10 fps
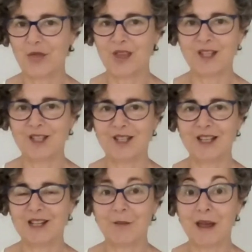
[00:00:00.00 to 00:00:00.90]
This
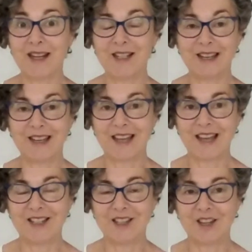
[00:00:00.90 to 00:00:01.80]
is an amazing
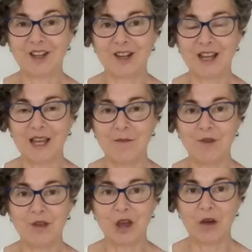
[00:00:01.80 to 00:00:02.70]
kit that can keep
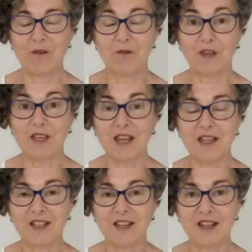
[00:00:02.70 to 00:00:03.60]
you going for
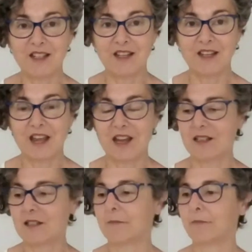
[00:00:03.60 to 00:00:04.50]
years and years and
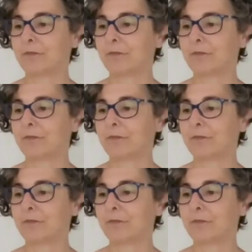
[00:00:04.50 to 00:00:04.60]
years.